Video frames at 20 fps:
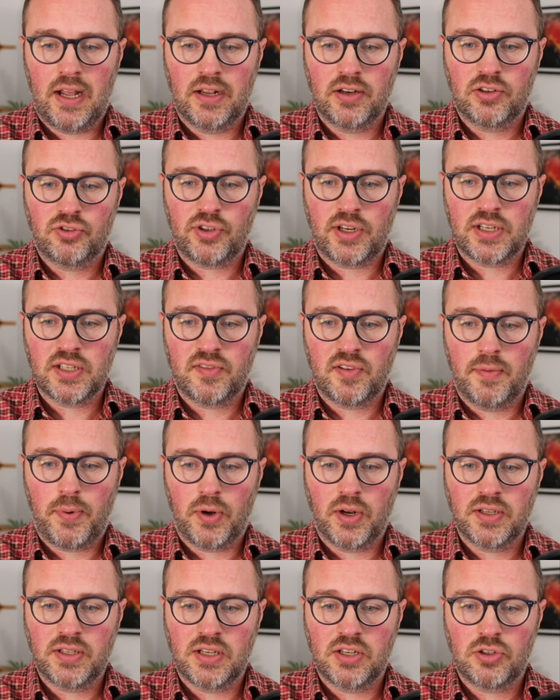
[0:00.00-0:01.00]
transfer
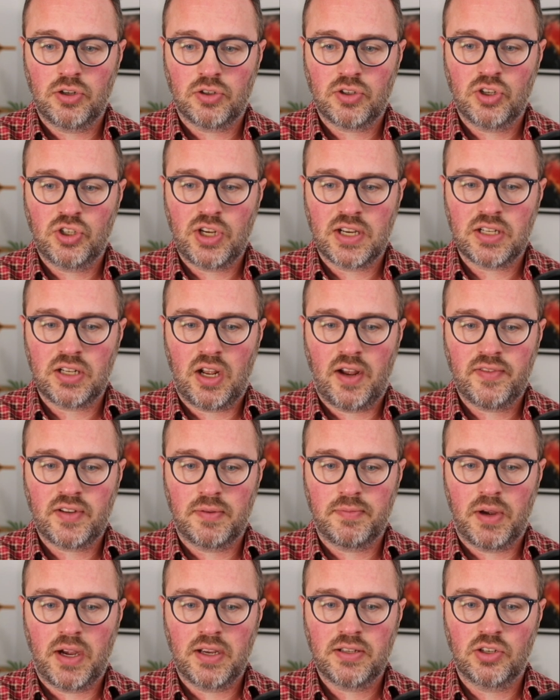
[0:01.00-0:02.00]
policies. Stocks and shares
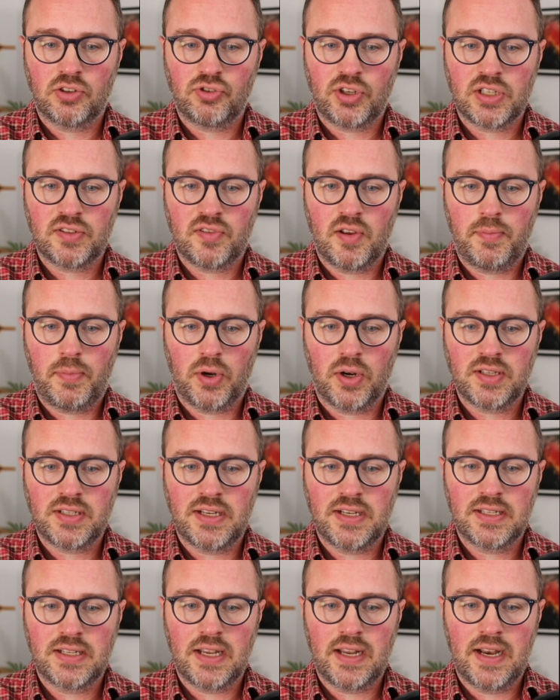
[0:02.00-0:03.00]
lifetime ISA transfer
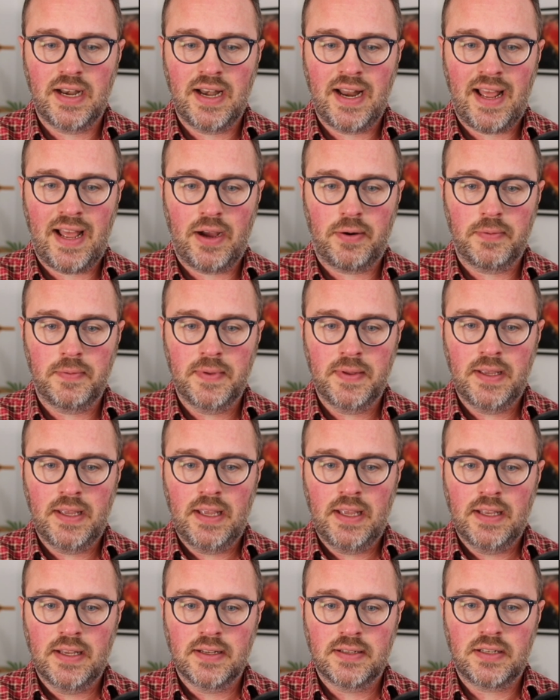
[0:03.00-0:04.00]
policies now.
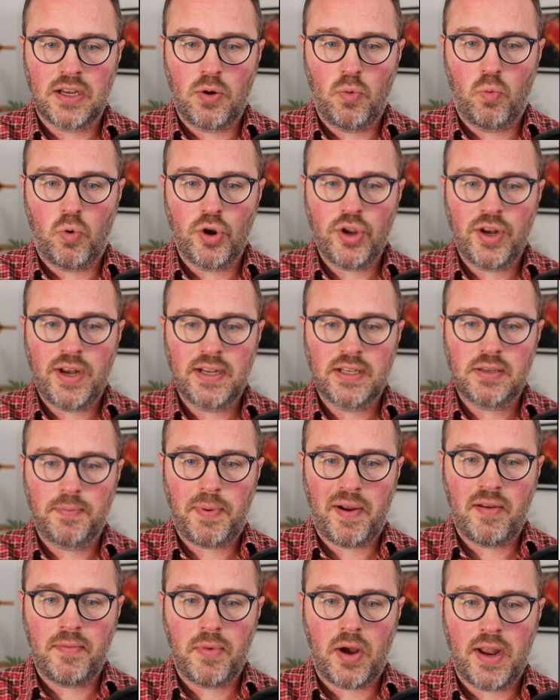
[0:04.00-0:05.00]
So what you need to
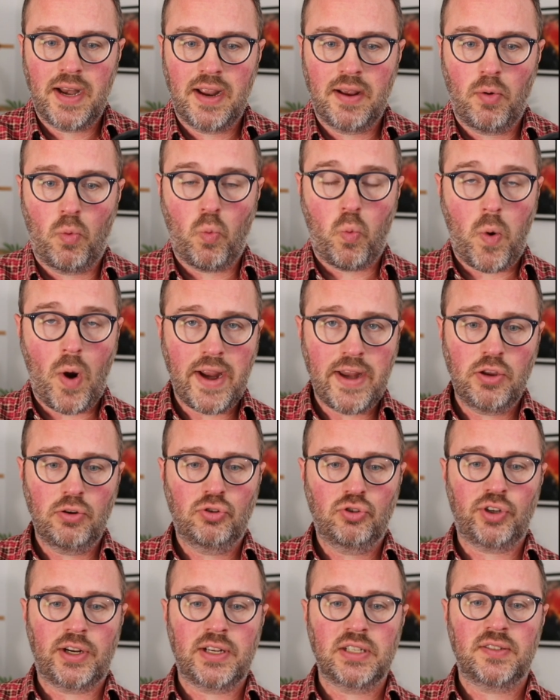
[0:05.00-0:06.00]
bear in mind here, when you
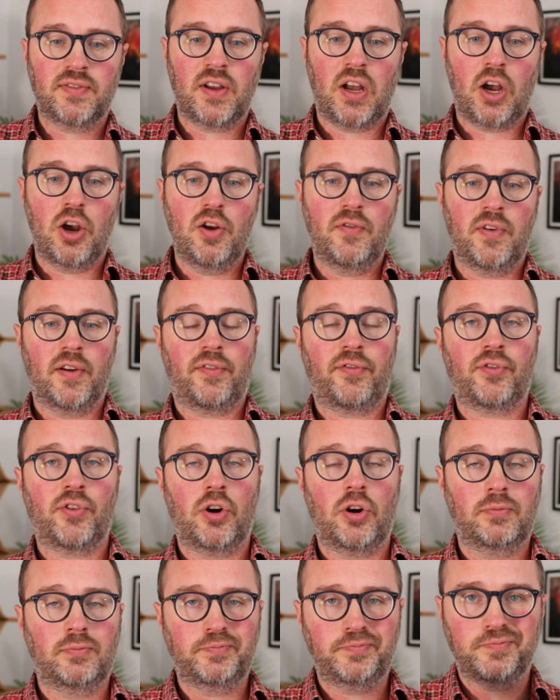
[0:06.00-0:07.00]
transfer over
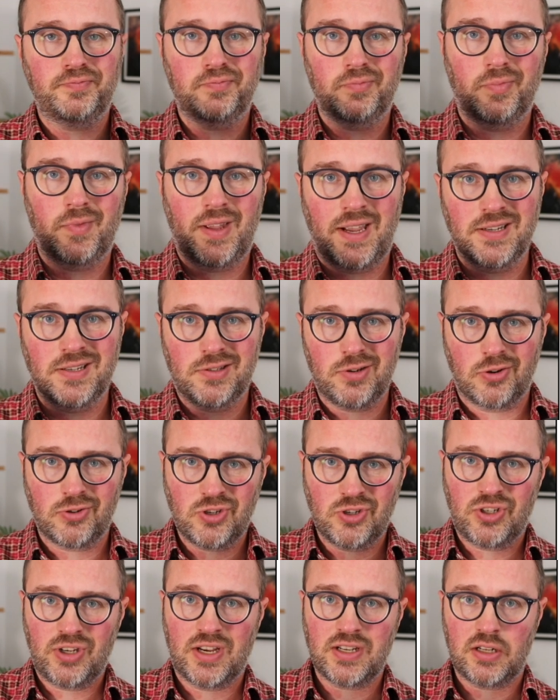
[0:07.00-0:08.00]
from a stocks
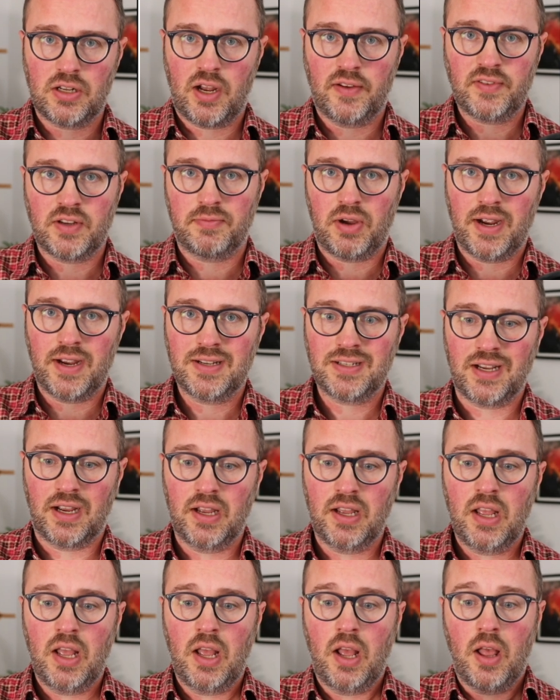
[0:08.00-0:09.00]
and shares lifetime ISA,
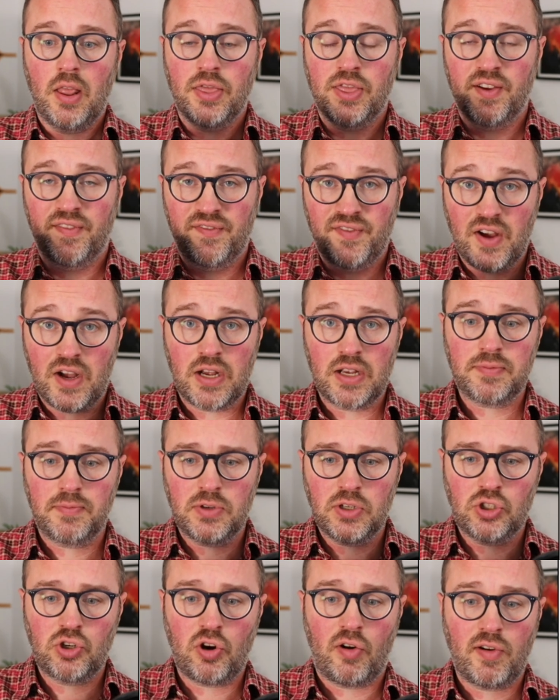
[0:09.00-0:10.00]
the vast
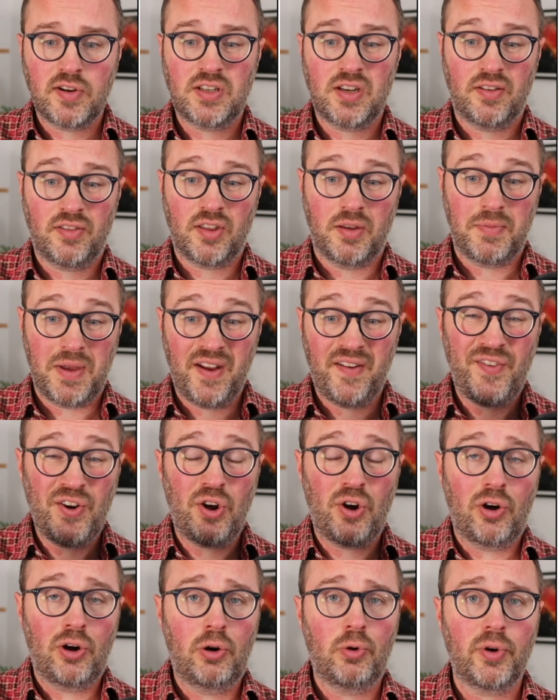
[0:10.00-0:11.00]
majority of them, if
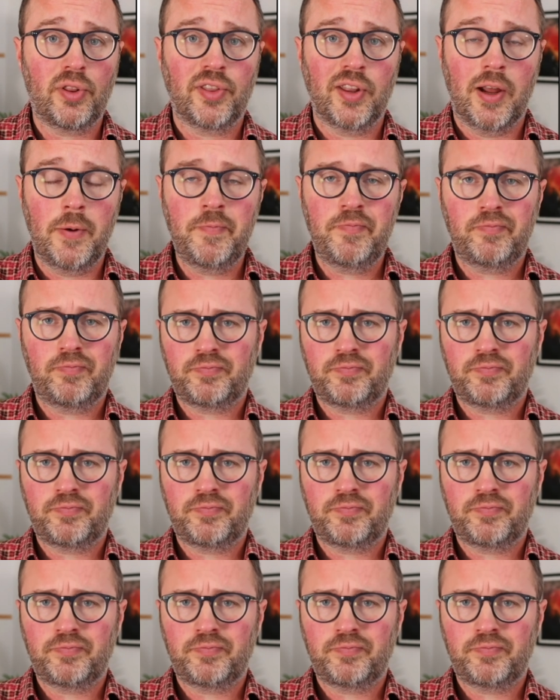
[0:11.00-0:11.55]
not all of them,